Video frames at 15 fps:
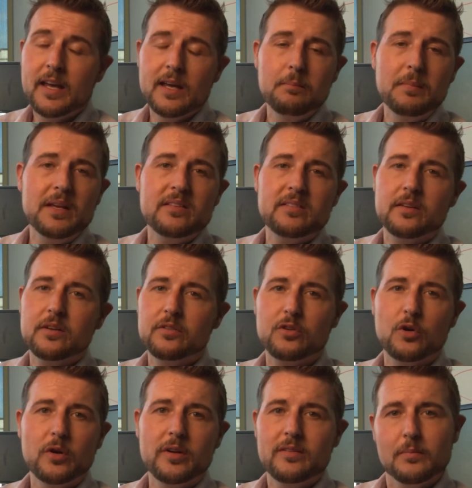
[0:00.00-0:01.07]
it means there's
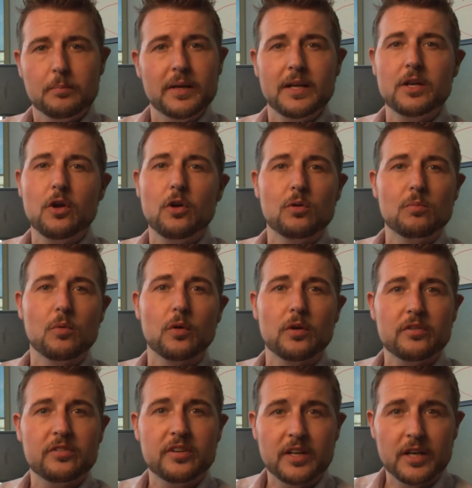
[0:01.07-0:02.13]
going to be no more
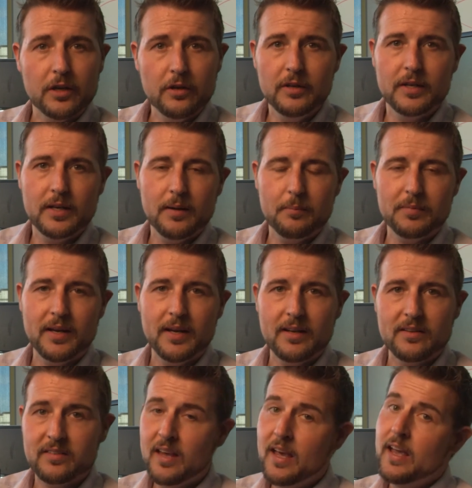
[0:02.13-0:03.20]
security
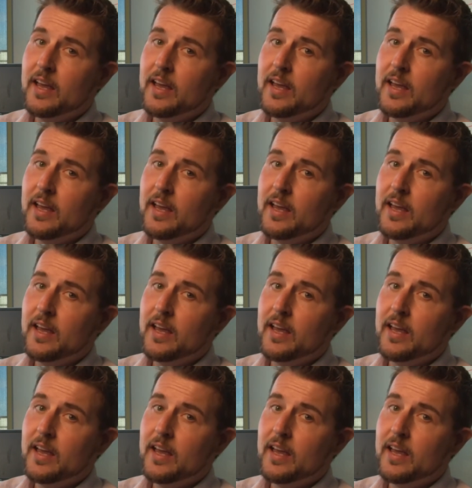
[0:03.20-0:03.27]
updates.